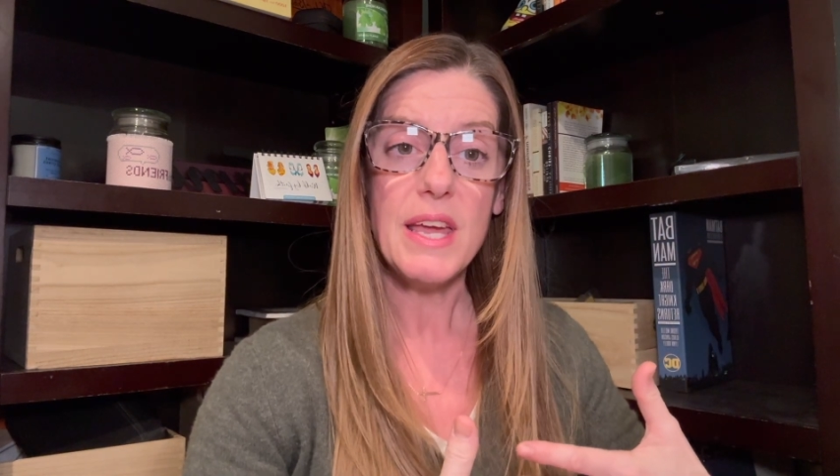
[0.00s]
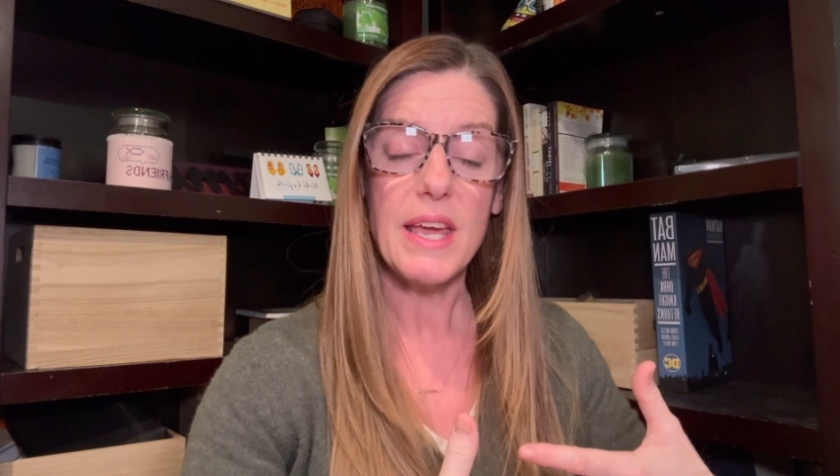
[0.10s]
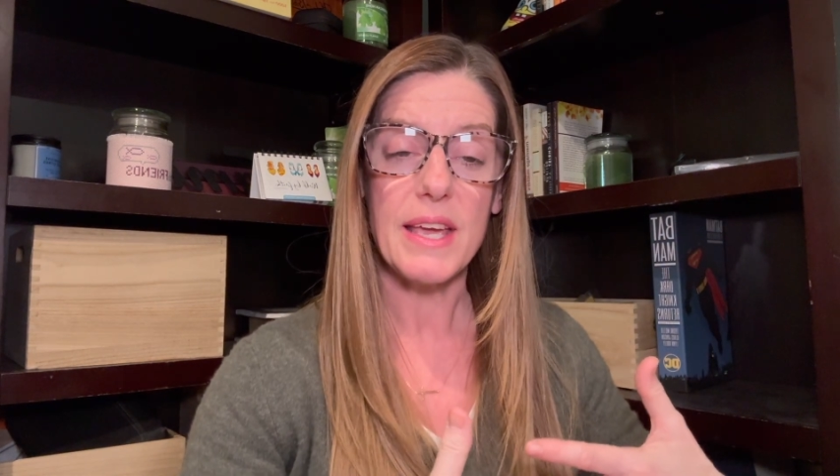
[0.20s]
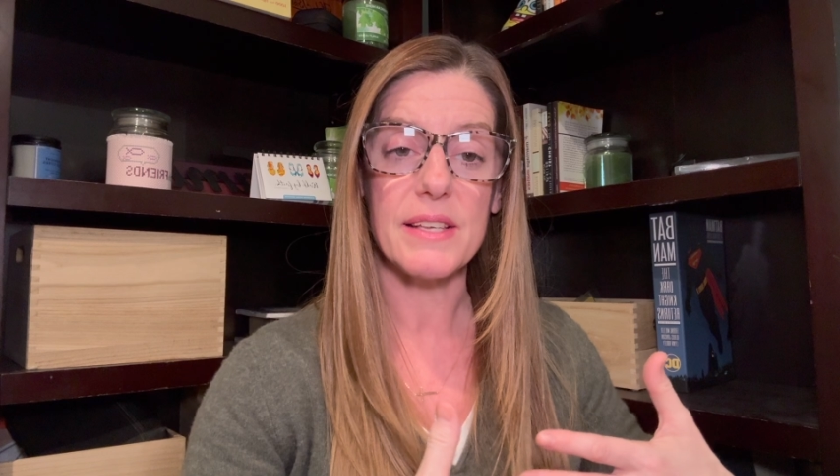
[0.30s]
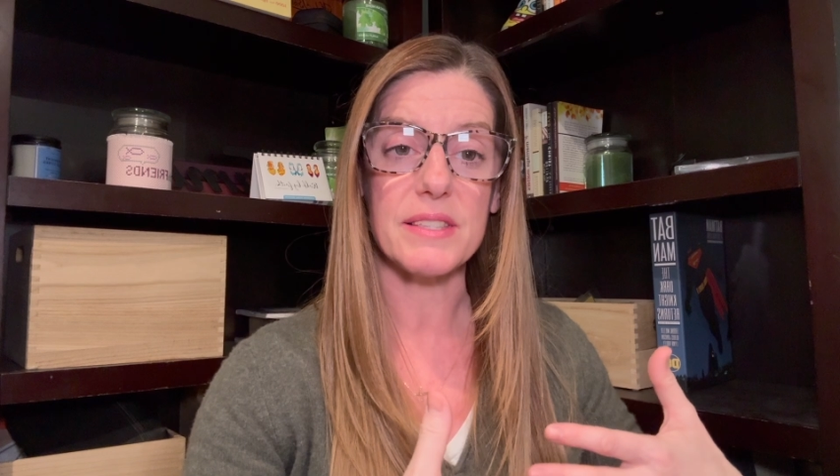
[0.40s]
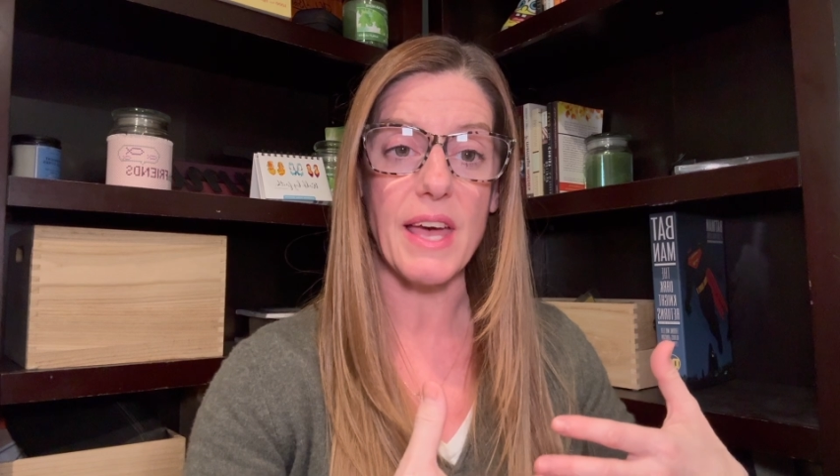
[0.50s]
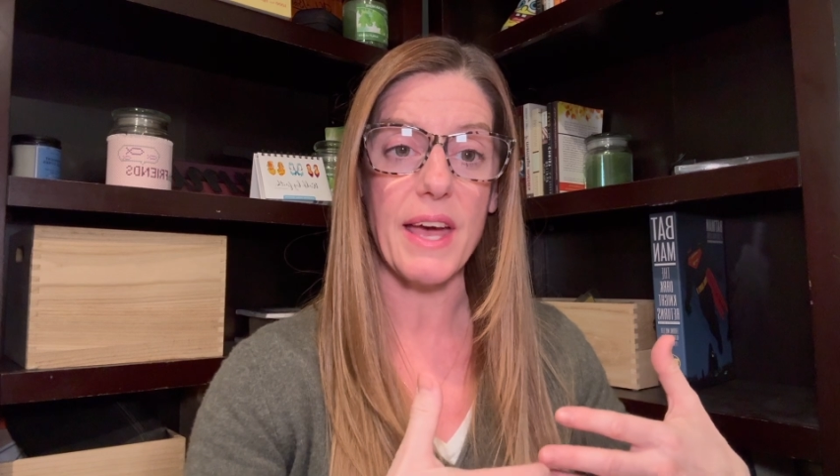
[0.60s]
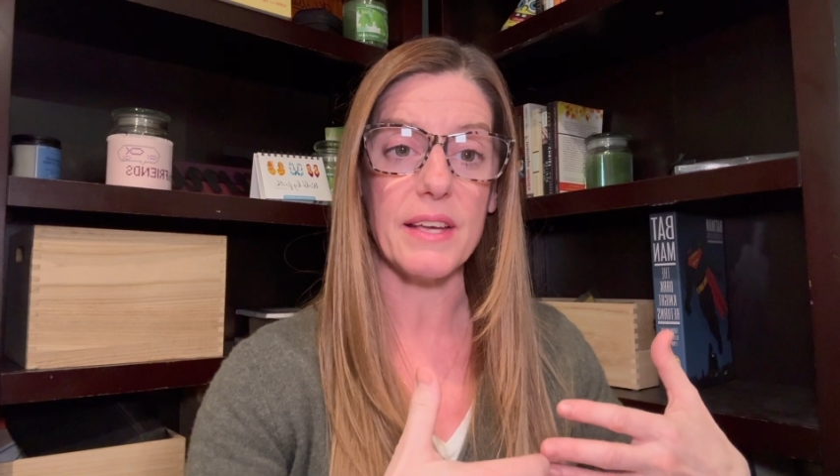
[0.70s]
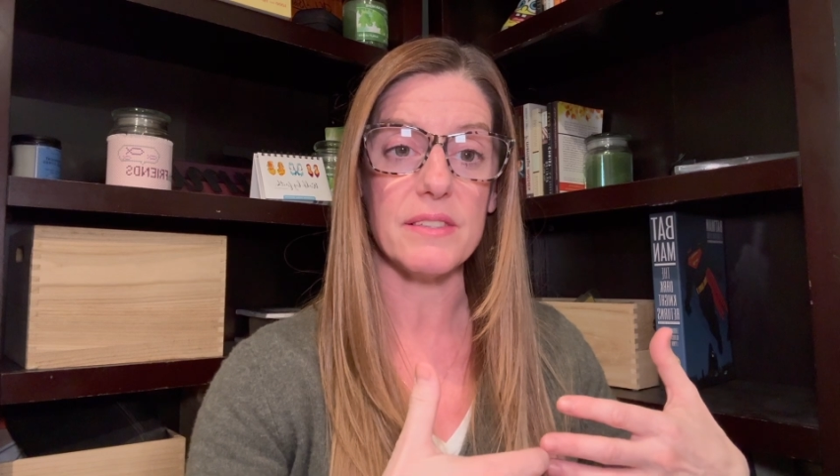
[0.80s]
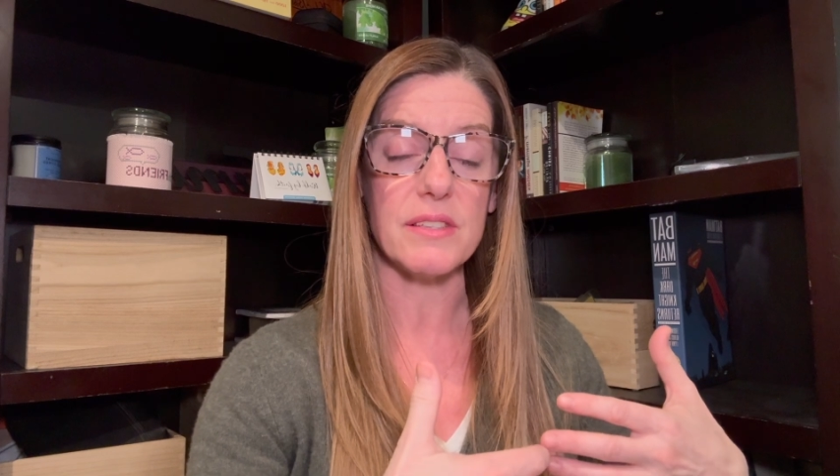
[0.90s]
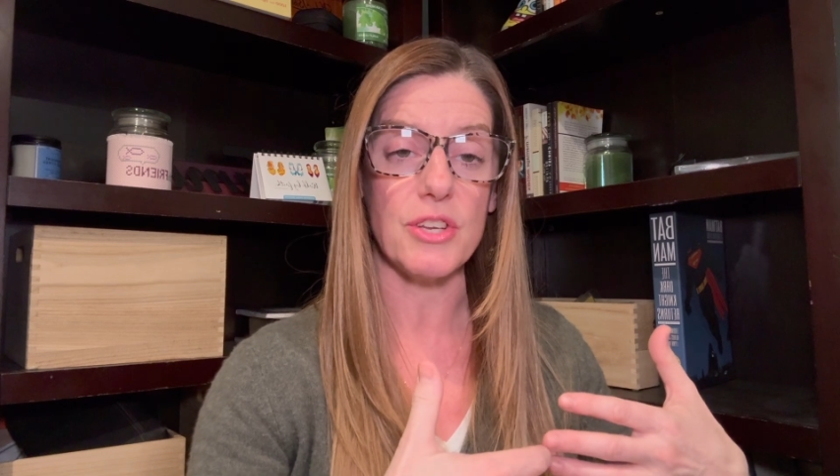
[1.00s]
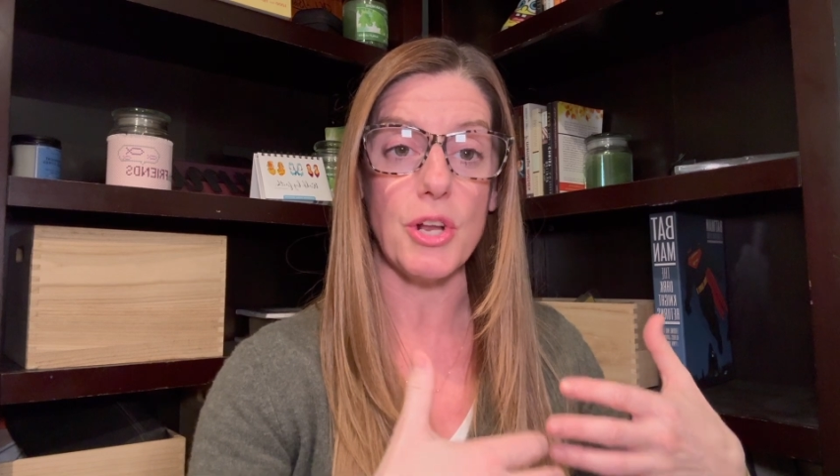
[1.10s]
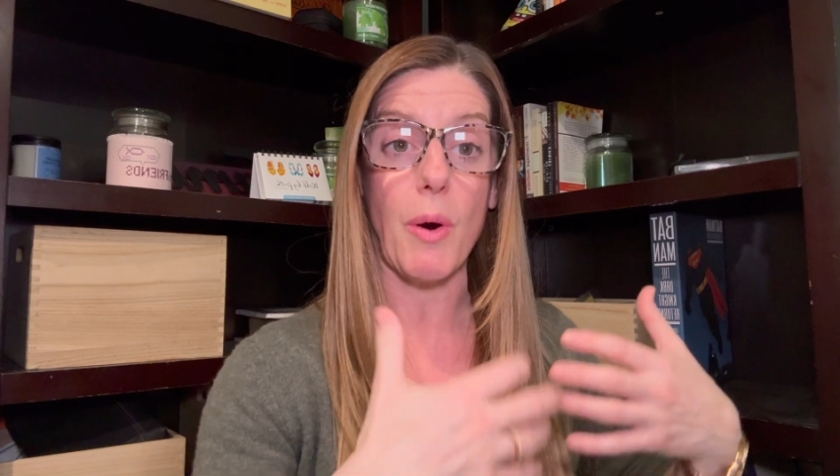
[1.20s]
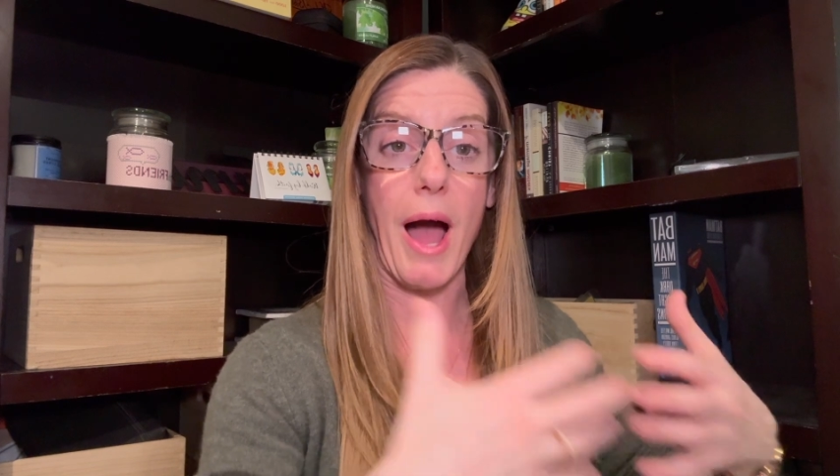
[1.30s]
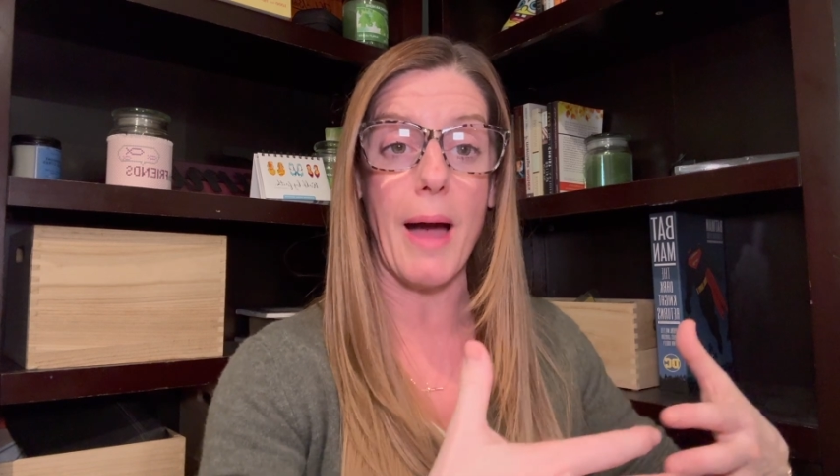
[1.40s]
he says,
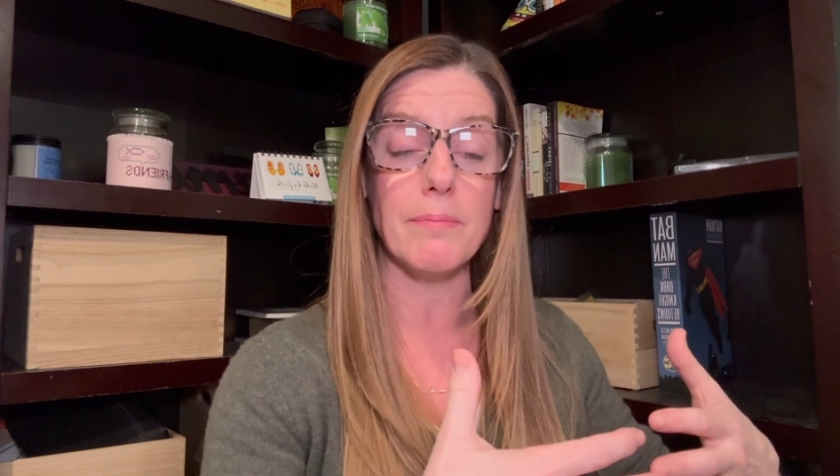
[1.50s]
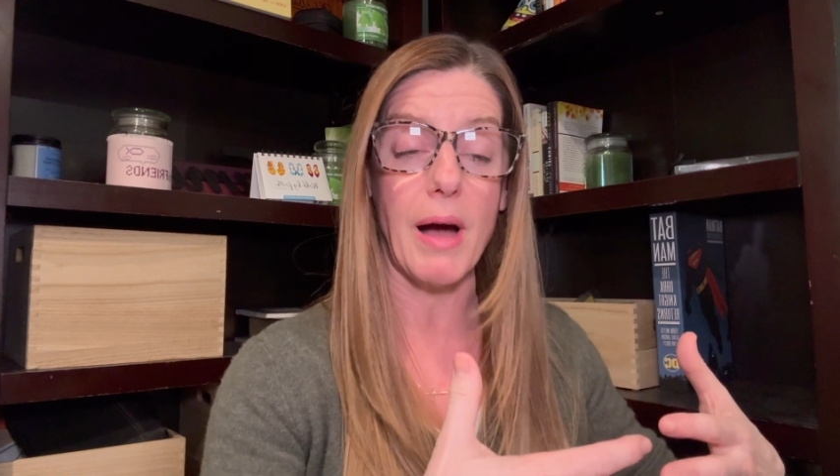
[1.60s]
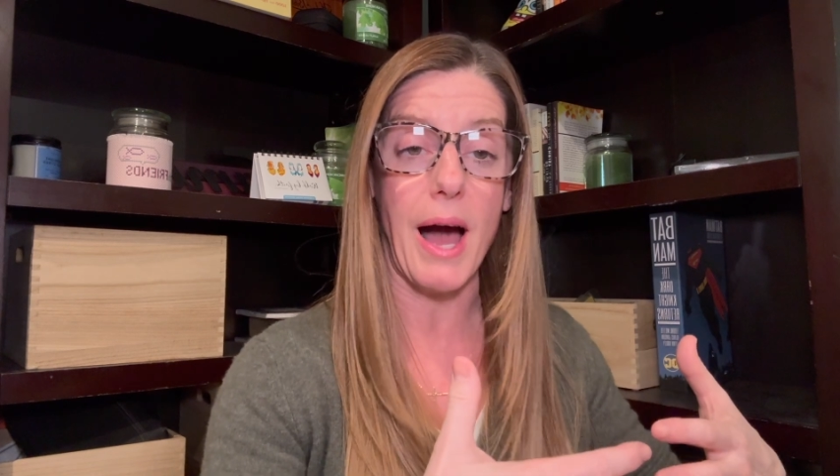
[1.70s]
I'm